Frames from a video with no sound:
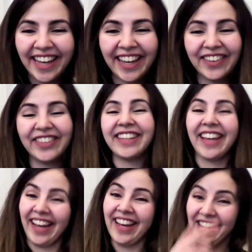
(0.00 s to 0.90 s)

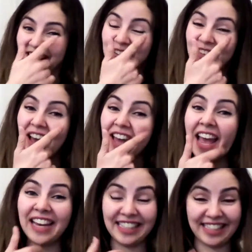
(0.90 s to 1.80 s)
Yeah, okay,
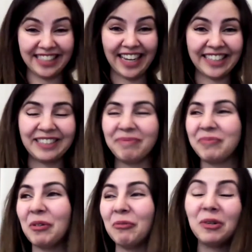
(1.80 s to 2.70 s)
and it, yeah,
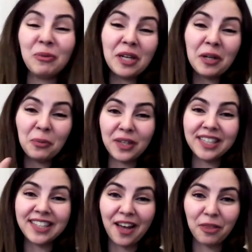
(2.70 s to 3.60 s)
when I
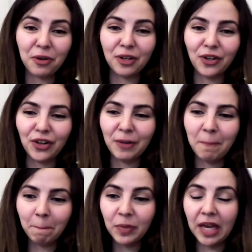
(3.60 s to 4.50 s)
read a thriller
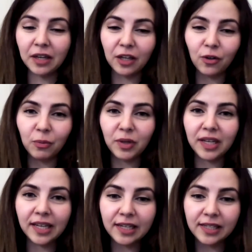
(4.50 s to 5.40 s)
and I
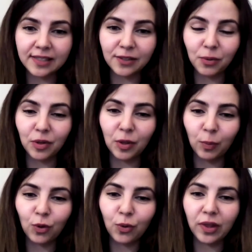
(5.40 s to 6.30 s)
already guess throughout the
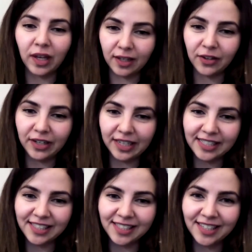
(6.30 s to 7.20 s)
book who the killer
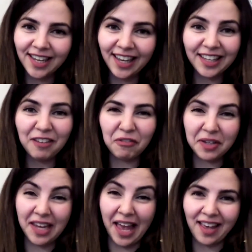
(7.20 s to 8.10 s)
is, I get
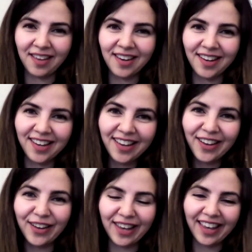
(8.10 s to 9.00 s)
very angry.
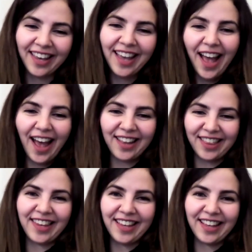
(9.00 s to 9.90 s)
Okay,
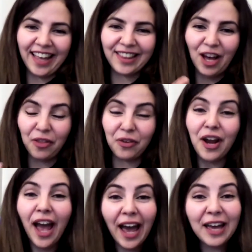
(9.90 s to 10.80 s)
at the author,
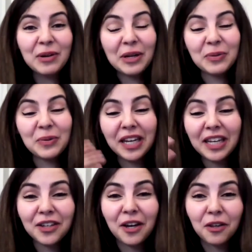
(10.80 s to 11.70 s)
and when I
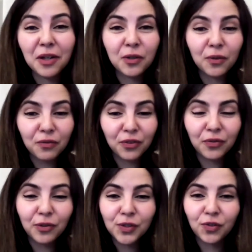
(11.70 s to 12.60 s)
hear other
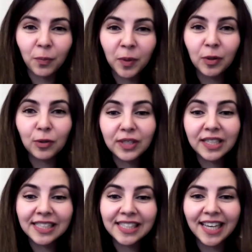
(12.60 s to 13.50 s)
reviews from people who
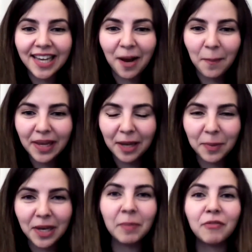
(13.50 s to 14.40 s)
didn't see it coming, I
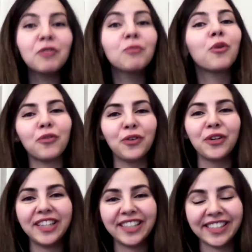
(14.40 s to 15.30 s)
become even more
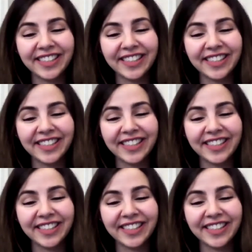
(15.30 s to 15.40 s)
furious.